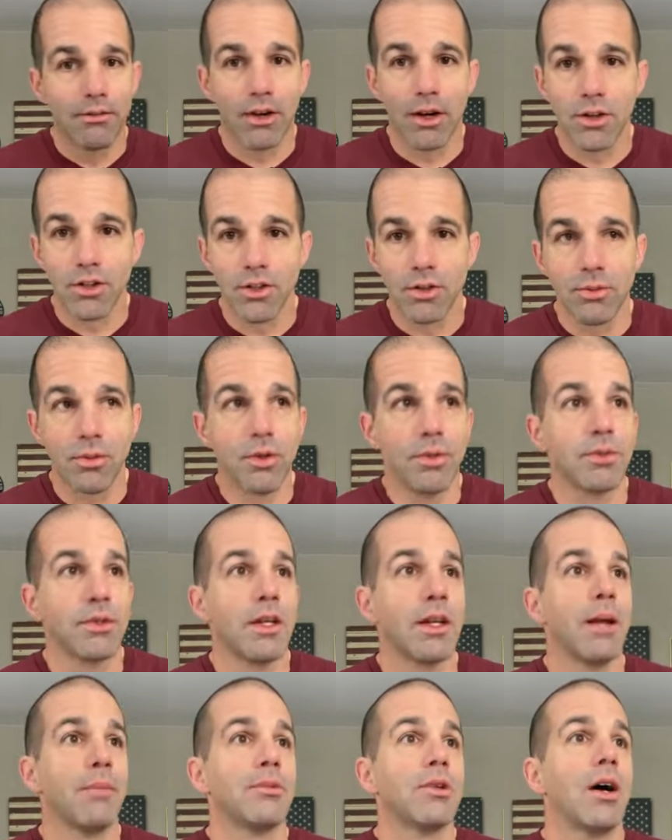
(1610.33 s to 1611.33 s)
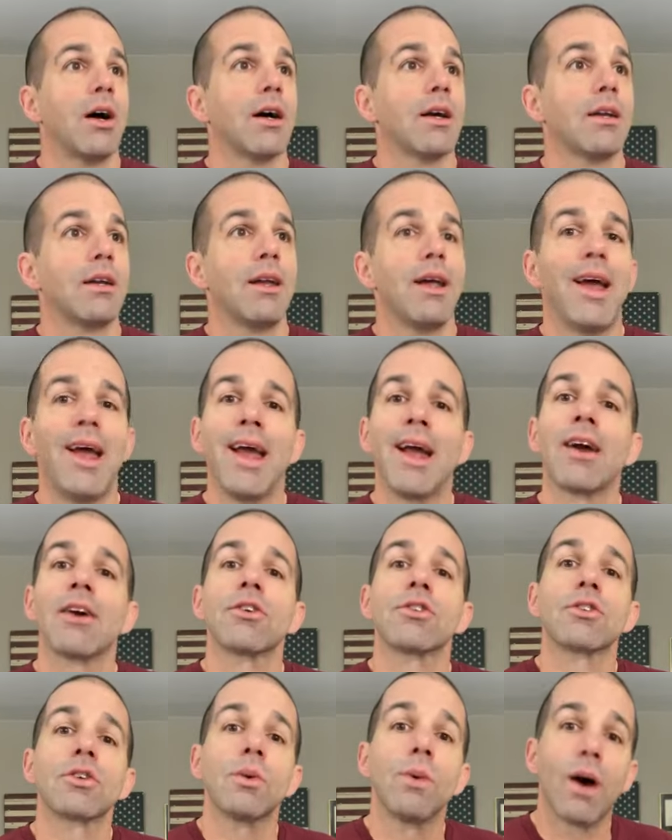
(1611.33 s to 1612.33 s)
Functional movements. And I'm talking
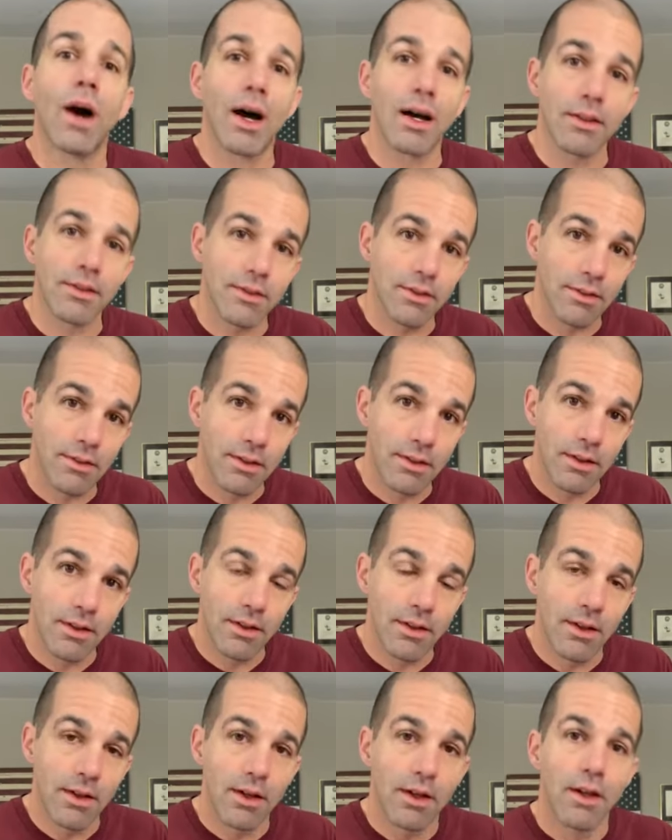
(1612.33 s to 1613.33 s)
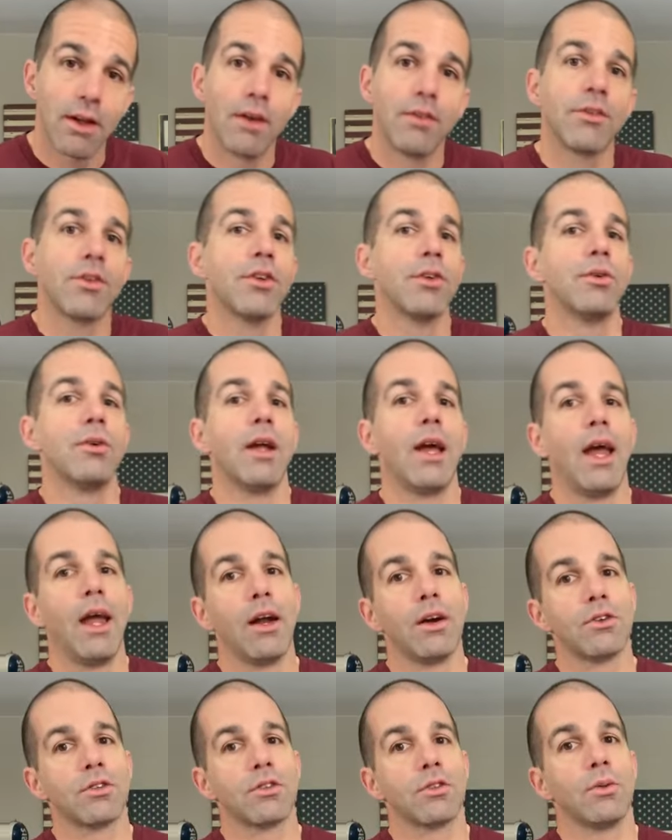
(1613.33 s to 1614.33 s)
air squats. If you're doing
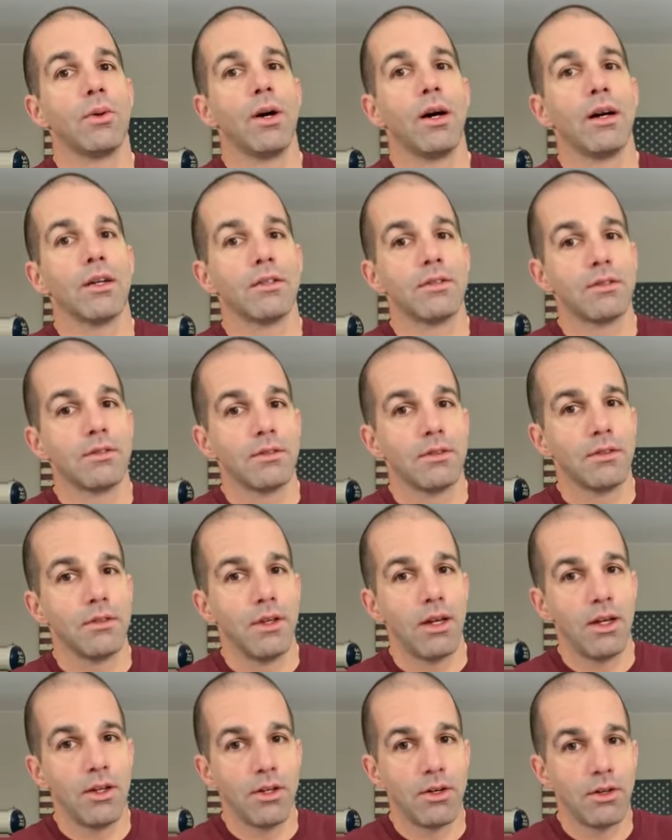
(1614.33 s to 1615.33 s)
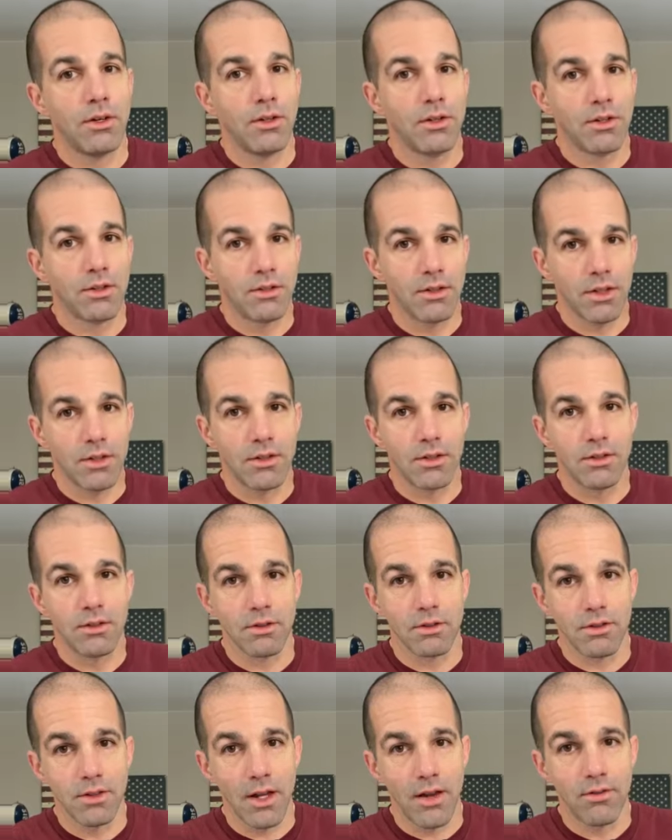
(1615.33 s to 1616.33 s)
air squats and you're in your 60s
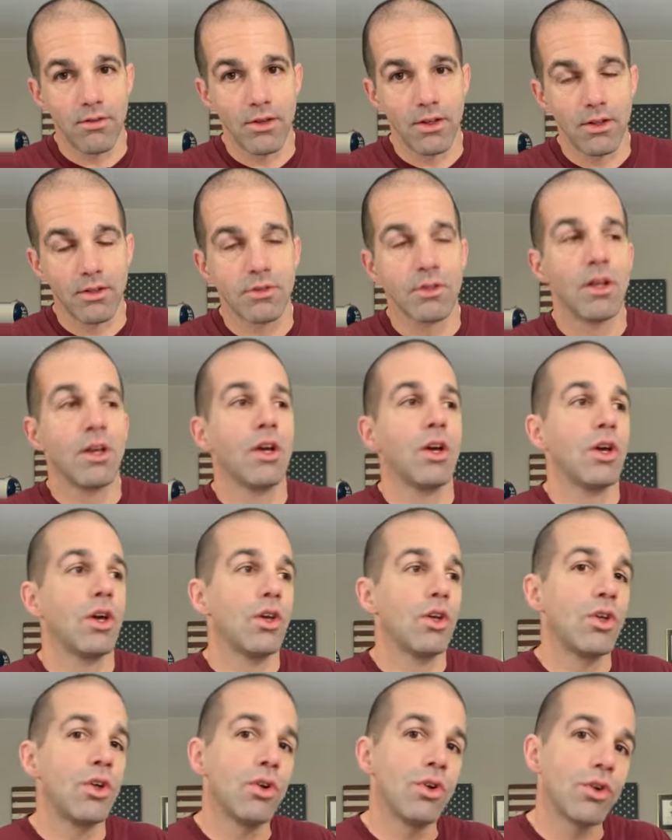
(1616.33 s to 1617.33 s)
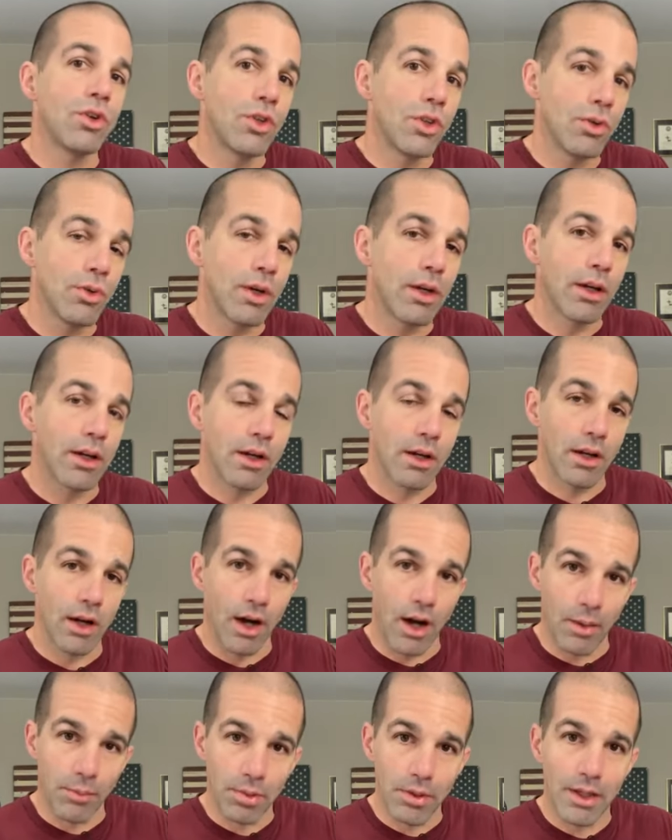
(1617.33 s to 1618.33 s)
or 70s, you're doing
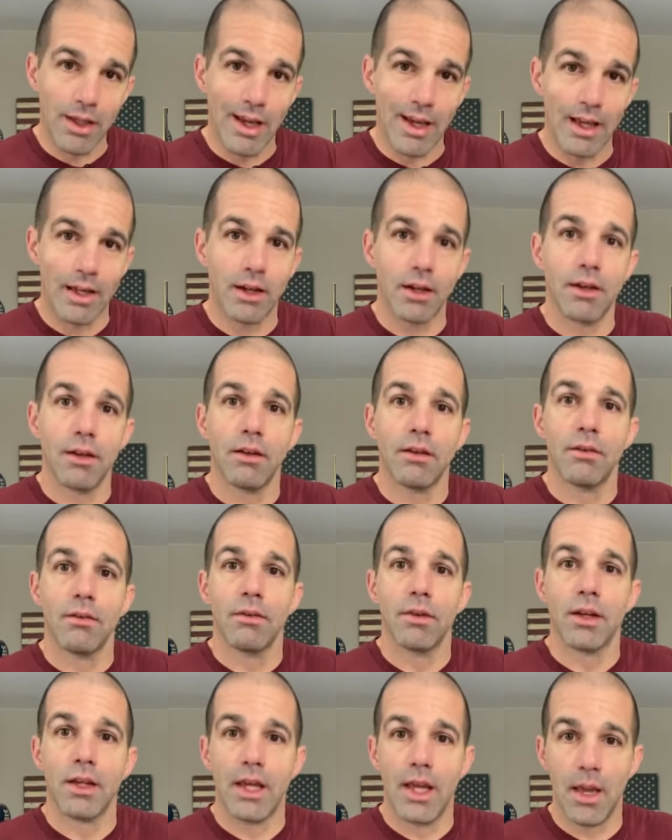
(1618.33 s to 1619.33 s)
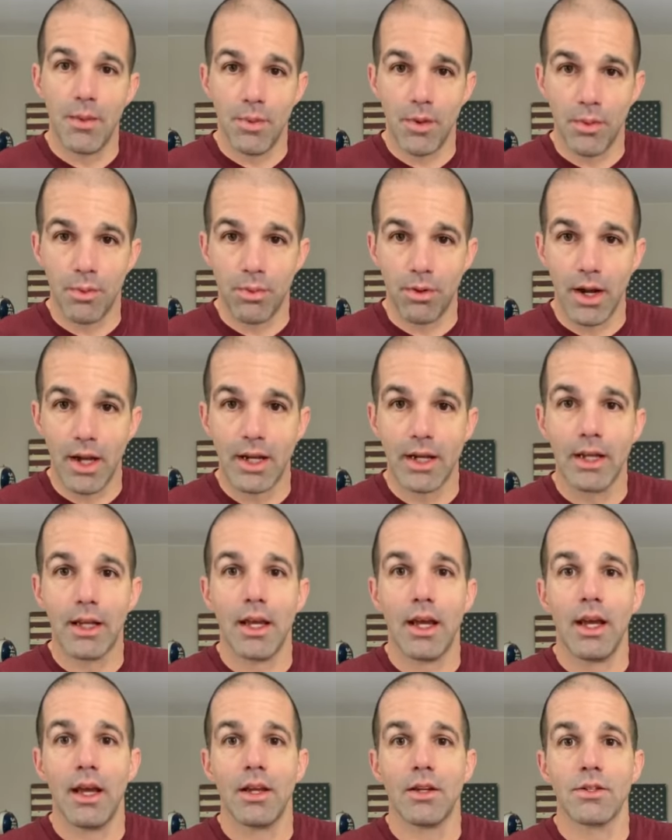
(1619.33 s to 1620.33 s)
complicated, keep your brain
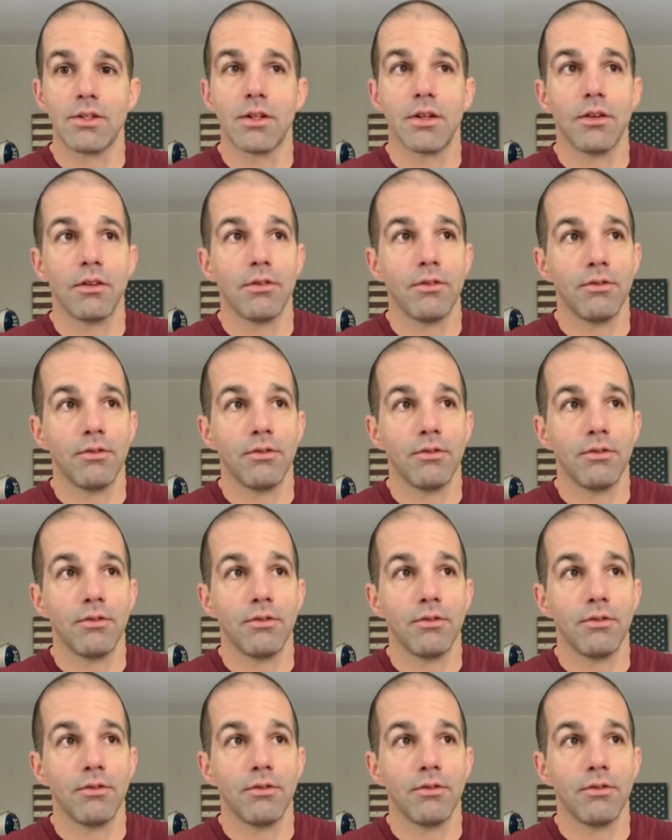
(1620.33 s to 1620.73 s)
engaged,